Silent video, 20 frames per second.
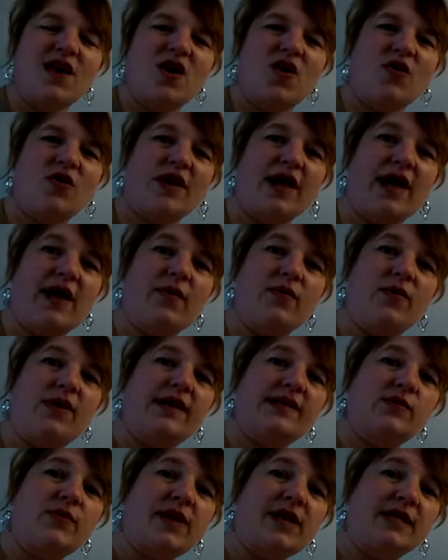Okay,
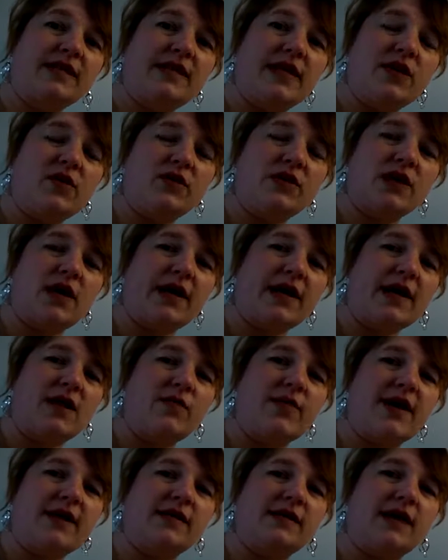as we continue talking
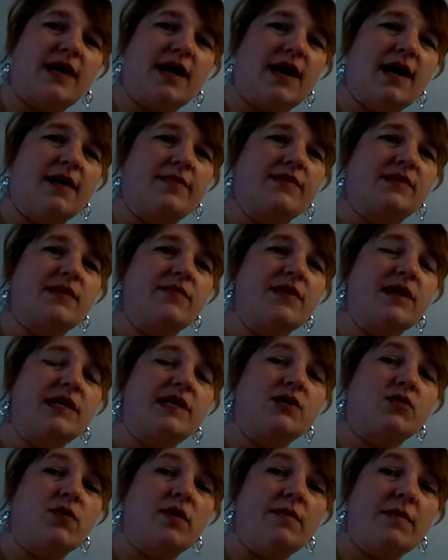about time, something
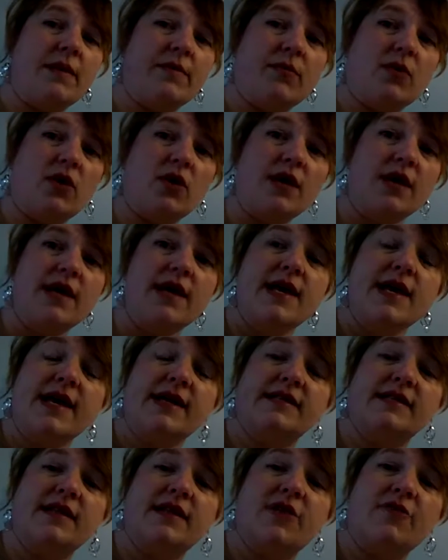to remember
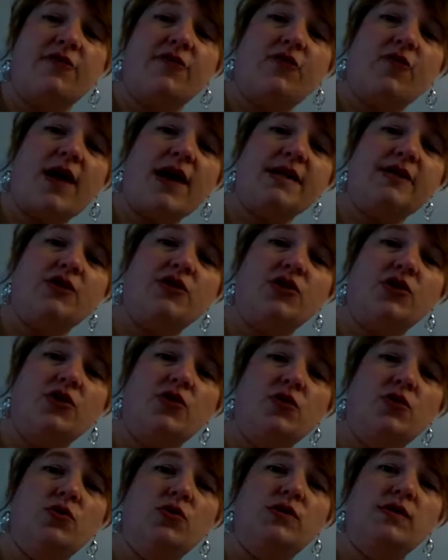is that the French
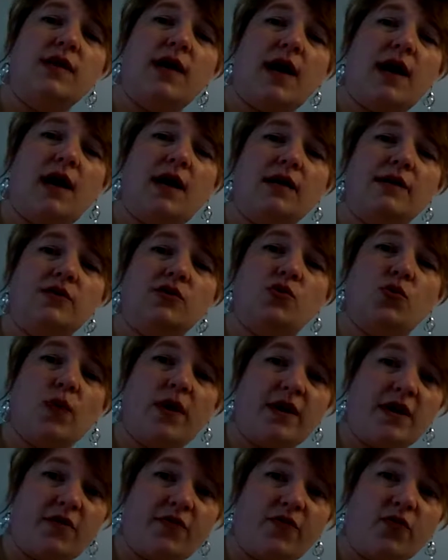use a
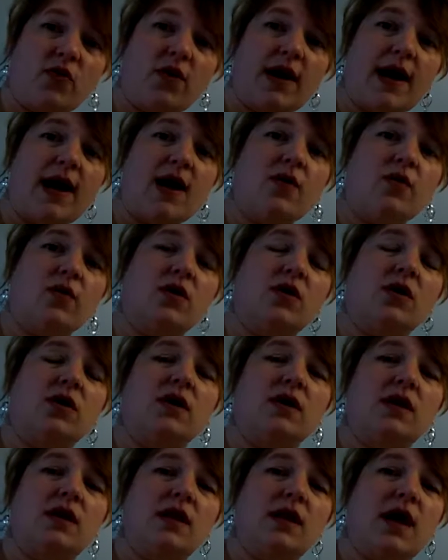24-hour
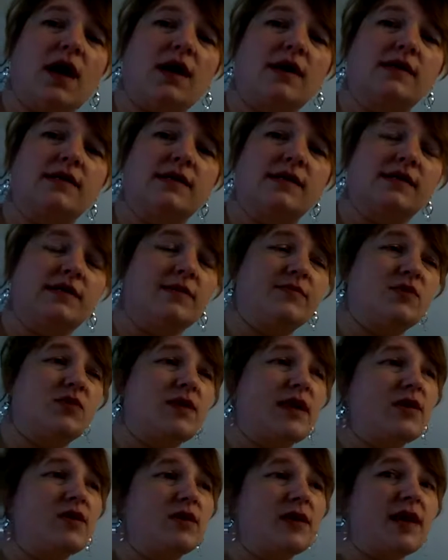clock system, so
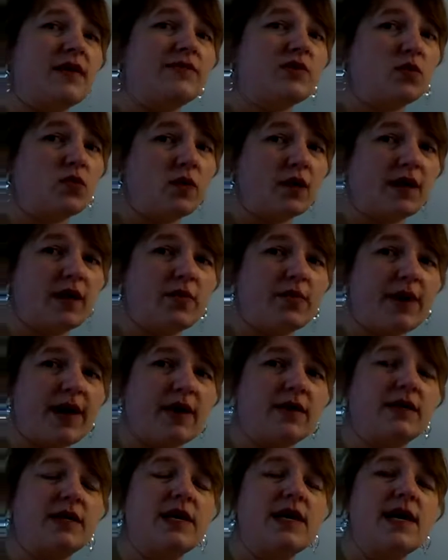they don't have to worry
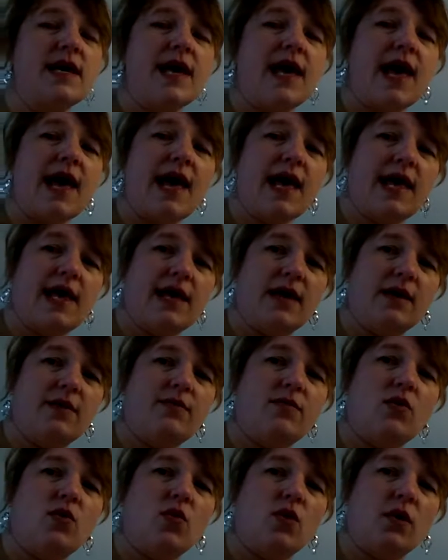about
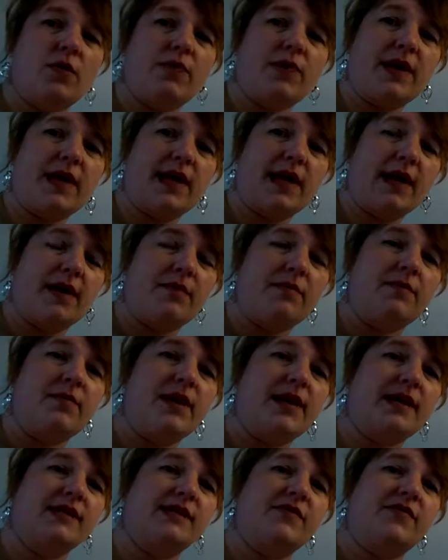AM or PM,
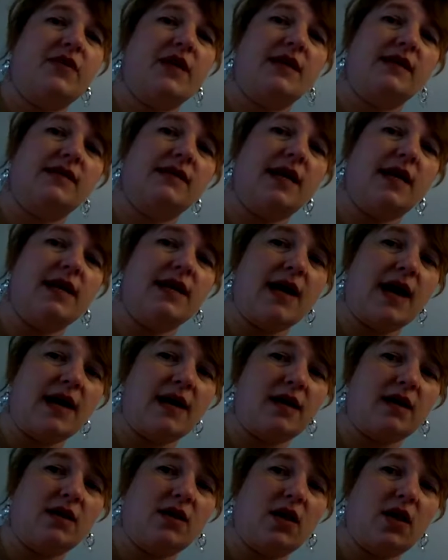because if they say
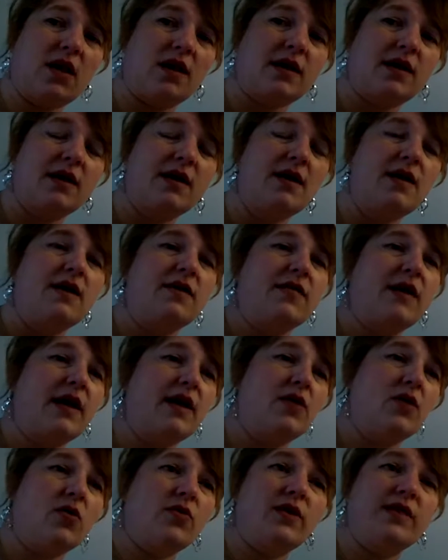9 o'clock, they
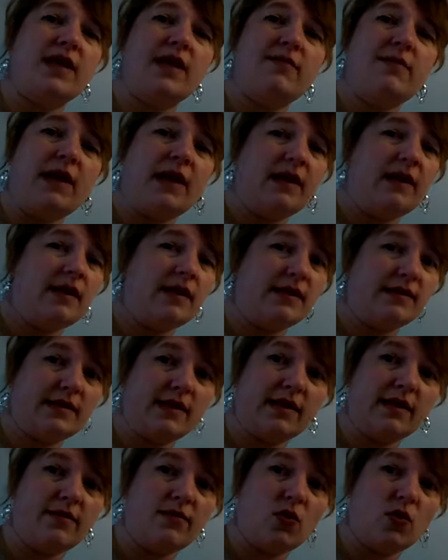know that they mean it's
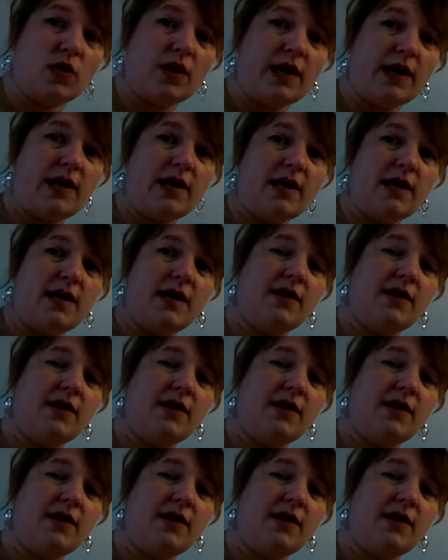in the morning.